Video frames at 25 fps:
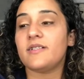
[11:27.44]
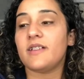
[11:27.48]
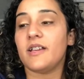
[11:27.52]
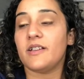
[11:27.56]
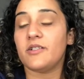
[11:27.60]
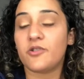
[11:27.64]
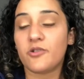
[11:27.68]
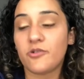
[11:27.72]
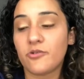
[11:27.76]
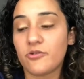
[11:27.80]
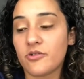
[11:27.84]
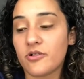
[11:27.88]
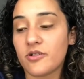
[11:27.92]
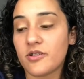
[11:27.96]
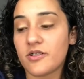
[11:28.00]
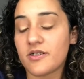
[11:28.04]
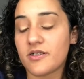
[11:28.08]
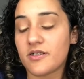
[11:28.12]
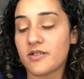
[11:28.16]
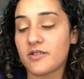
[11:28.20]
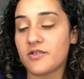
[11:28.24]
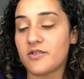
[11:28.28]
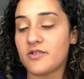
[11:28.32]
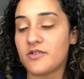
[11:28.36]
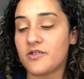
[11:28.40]
and
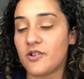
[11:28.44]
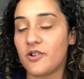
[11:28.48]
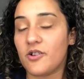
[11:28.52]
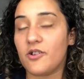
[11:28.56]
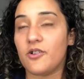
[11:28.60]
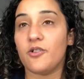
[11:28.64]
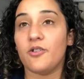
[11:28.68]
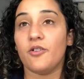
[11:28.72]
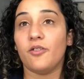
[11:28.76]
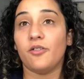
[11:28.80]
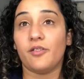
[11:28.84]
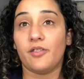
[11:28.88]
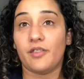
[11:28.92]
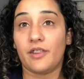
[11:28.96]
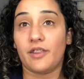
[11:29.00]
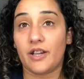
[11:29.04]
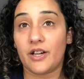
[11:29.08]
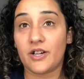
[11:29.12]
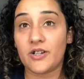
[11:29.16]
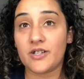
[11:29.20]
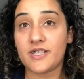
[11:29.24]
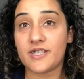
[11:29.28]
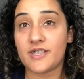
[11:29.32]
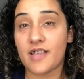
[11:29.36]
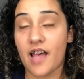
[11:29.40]
tools. So
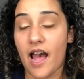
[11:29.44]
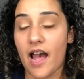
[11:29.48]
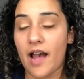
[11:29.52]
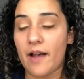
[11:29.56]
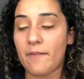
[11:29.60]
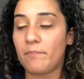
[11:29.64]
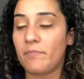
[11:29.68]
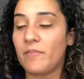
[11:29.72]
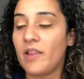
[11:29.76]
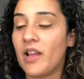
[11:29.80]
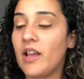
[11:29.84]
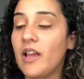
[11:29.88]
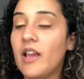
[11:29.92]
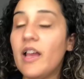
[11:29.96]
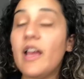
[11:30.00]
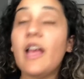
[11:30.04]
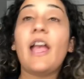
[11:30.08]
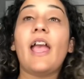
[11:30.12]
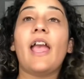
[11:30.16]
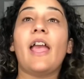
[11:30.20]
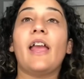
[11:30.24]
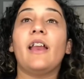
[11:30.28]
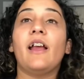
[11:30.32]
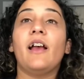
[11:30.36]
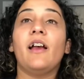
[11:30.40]
there's that.
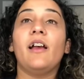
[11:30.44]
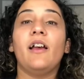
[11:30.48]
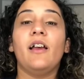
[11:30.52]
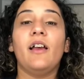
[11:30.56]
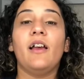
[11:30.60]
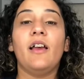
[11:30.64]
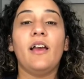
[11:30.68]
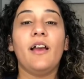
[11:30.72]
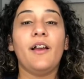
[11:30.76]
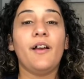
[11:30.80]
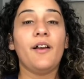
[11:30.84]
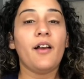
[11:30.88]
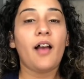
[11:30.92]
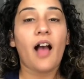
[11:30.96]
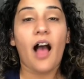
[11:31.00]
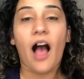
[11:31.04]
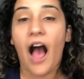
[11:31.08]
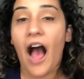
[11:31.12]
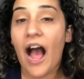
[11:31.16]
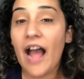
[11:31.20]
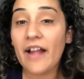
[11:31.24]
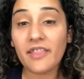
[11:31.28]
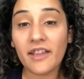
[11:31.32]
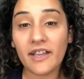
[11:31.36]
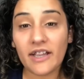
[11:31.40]

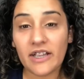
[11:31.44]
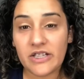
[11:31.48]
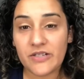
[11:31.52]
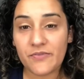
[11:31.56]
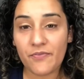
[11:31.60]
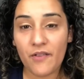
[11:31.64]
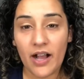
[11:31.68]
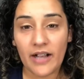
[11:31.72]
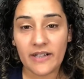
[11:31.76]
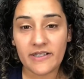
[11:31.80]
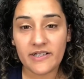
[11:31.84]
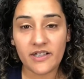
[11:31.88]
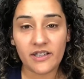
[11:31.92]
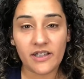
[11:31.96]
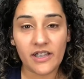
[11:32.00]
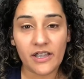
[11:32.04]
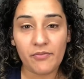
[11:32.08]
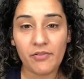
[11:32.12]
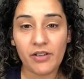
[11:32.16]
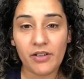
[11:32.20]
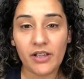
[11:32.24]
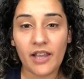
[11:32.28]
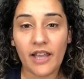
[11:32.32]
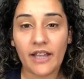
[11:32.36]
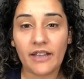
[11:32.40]
I think it's fine to
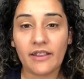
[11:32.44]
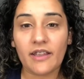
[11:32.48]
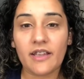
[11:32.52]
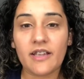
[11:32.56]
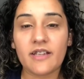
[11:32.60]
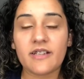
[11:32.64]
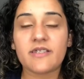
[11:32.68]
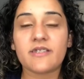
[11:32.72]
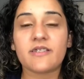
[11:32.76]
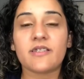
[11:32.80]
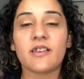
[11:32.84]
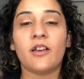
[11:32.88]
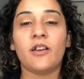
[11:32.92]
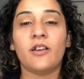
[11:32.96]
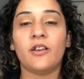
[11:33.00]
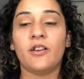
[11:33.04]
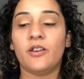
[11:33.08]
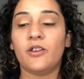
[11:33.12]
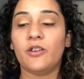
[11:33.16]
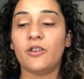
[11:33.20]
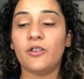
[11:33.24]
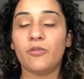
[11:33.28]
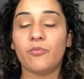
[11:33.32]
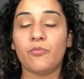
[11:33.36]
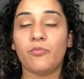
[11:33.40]
leave it like this.
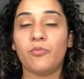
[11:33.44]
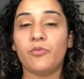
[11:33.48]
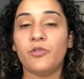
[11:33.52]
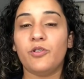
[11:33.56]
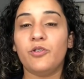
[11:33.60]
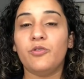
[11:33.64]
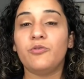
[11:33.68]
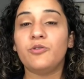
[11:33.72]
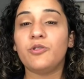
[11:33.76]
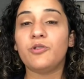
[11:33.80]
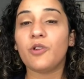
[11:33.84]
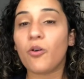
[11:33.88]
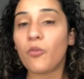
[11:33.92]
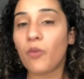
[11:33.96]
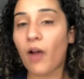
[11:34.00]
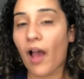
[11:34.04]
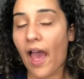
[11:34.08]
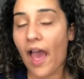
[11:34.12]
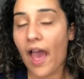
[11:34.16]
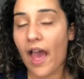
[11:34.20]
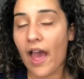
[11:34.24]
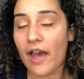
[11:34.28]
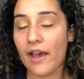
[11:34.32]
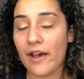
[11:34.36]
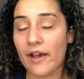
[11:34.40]
You don't
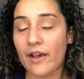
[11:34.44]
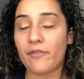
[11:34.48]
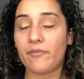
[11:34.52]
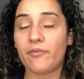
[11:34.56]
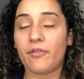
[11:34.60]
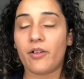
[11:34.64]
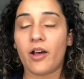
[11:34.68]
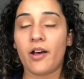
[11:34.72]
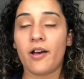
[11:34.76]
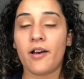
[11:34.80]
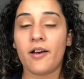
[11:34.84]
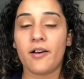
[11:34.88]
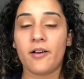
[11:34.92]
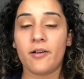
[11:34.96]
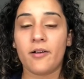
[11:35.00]
have